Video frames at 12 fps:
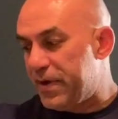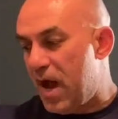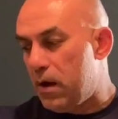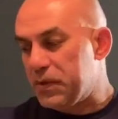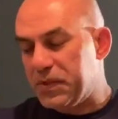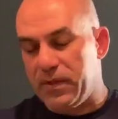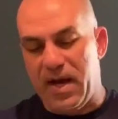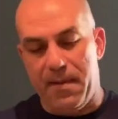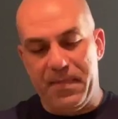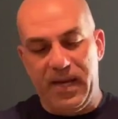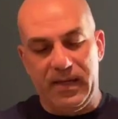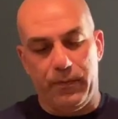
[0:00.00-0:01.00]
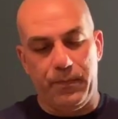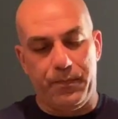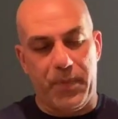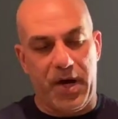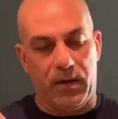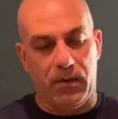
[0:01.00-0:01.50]
I also got me a
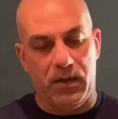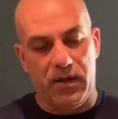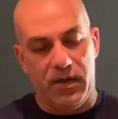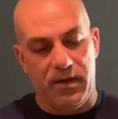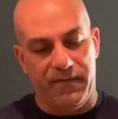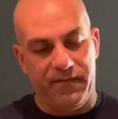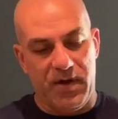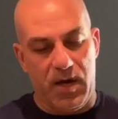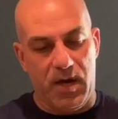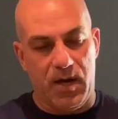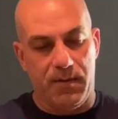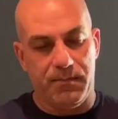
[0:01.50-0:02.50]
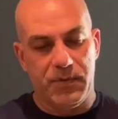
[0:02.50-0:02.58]
bottle of